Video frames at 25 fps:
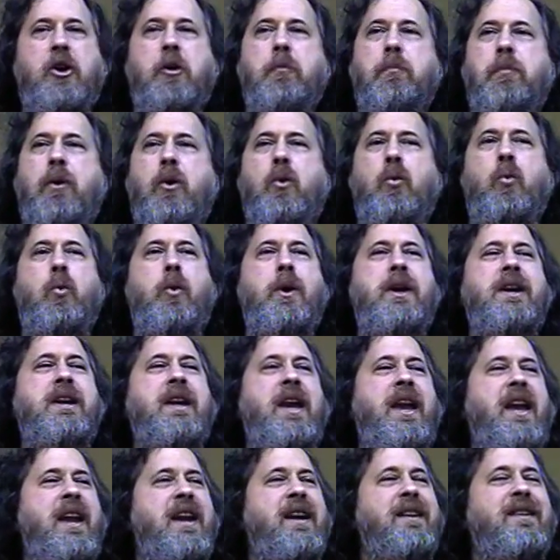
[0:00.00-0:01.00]
But we
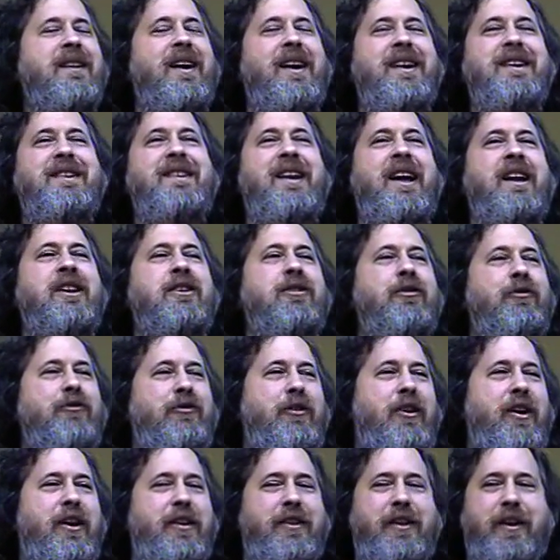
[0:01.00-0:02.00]
can't
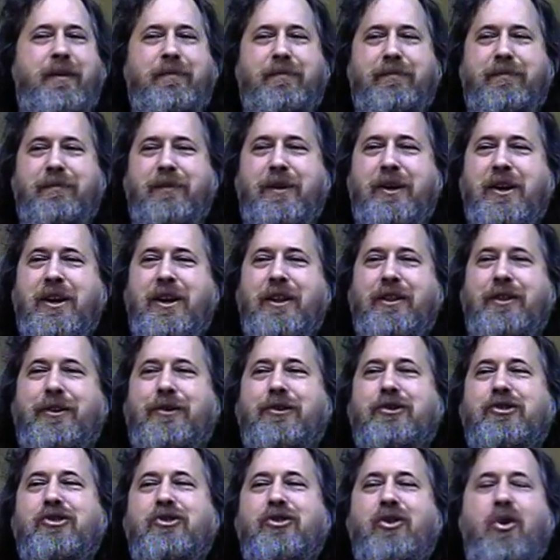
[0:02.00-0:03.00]
identify them.
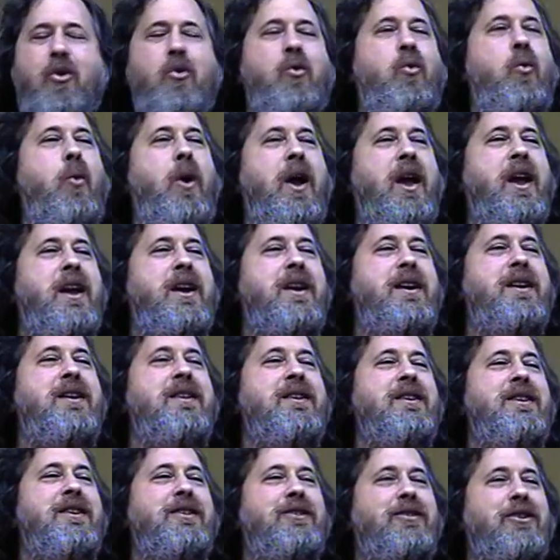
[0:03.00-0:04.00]
There's no
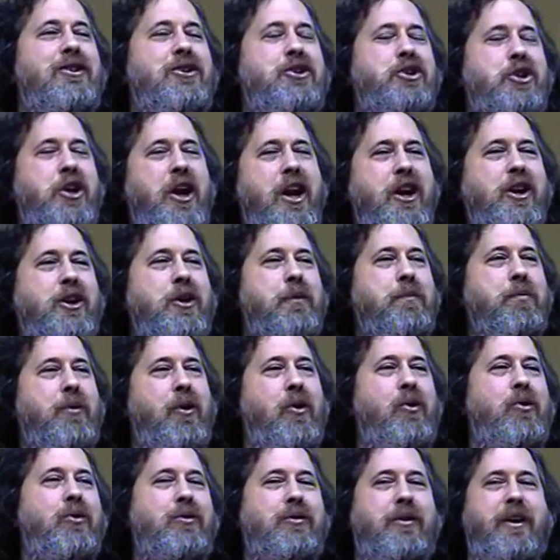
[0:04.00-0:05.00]
way to check a
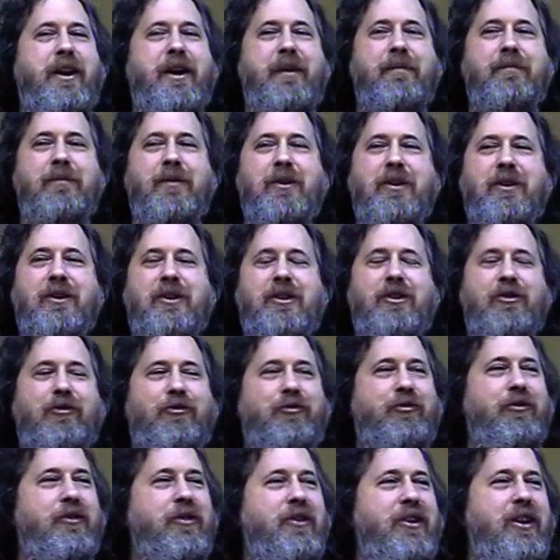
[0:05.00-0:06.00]
program
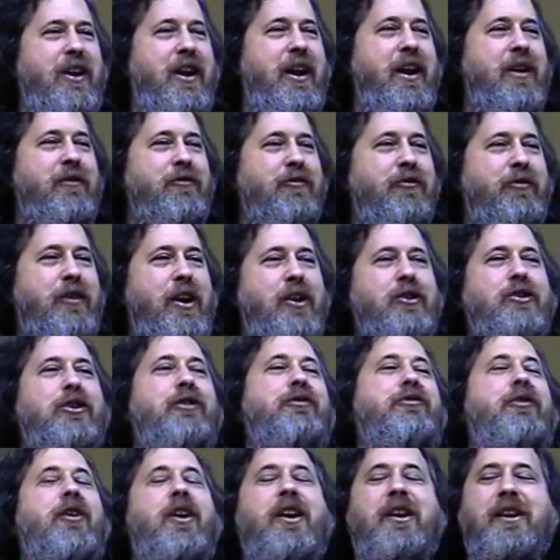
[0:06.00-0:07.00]
and
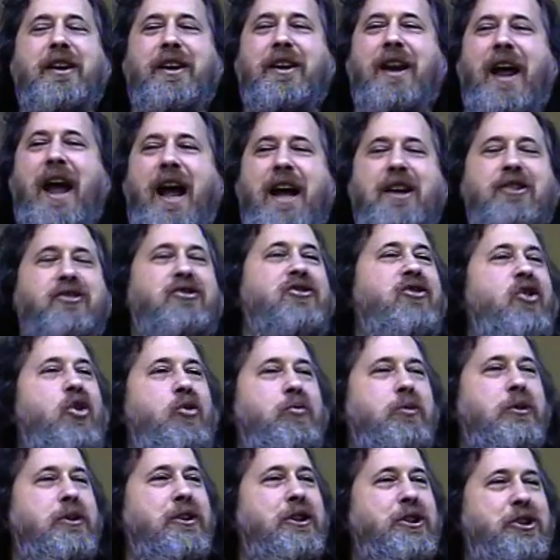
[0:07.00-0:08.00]
verify it has no
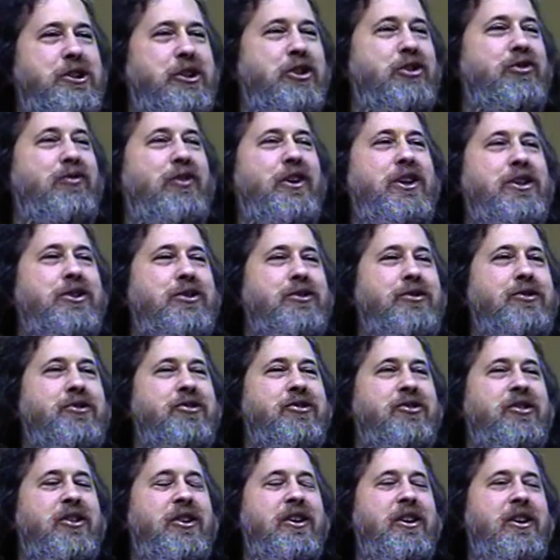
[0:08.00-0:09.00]
malicious
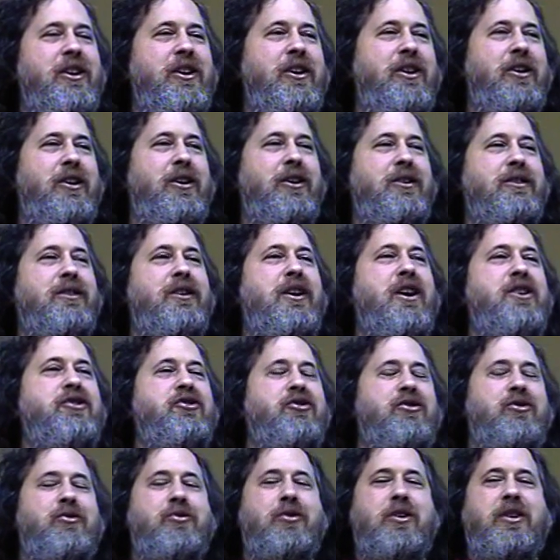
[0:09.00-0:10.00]
features
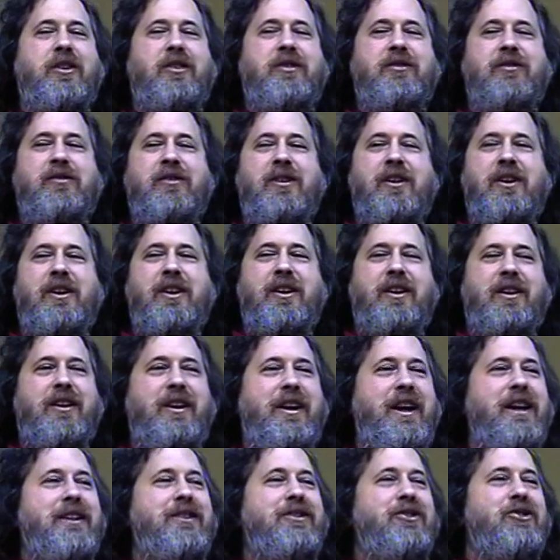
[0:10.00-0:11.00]
unless you can
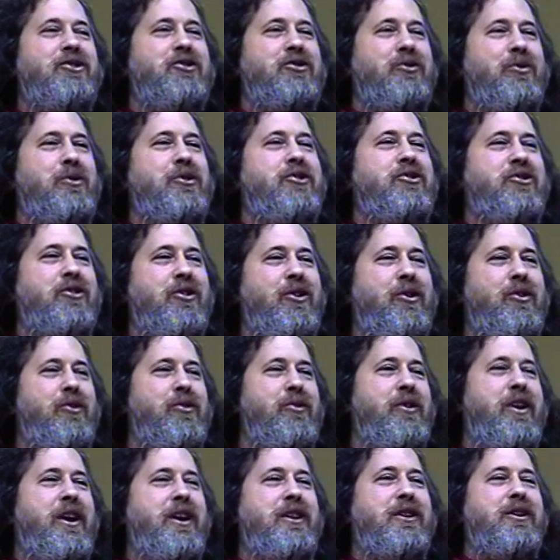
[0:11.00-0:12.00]
get the source
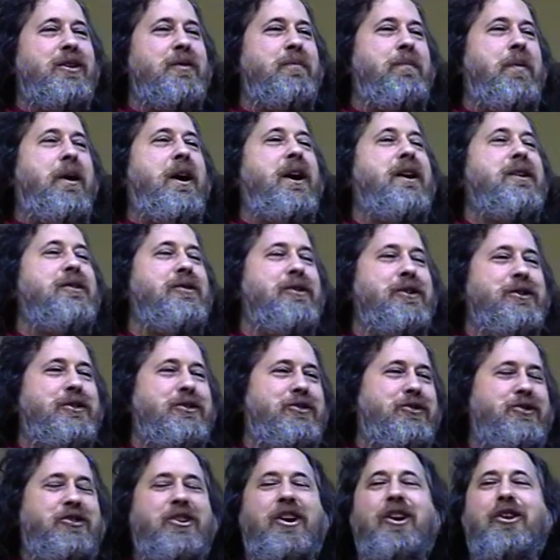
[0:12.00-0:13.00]
code and compile it
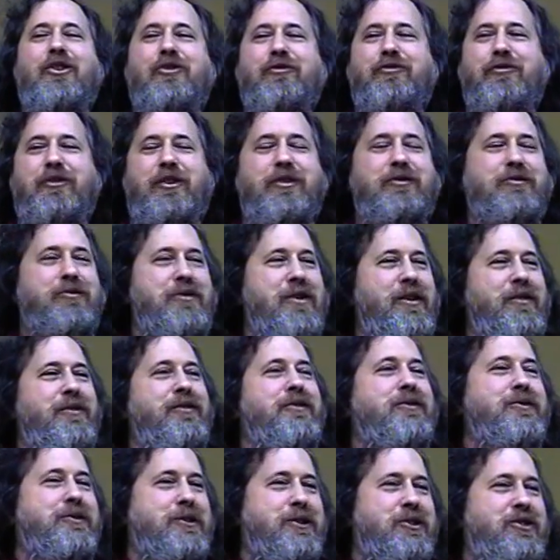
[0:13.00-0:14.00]
yourself and run
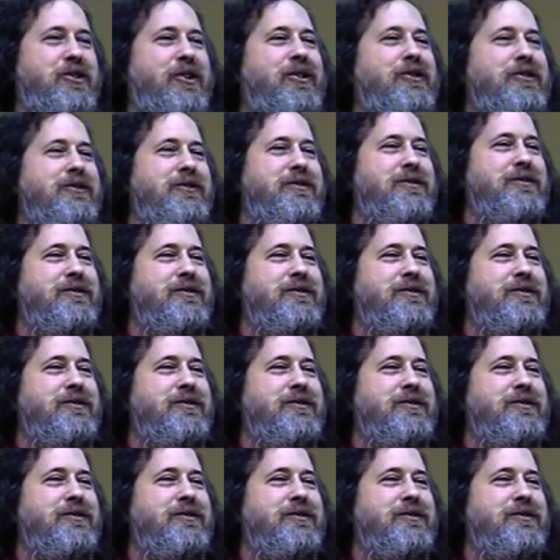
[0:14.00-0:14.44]
the result.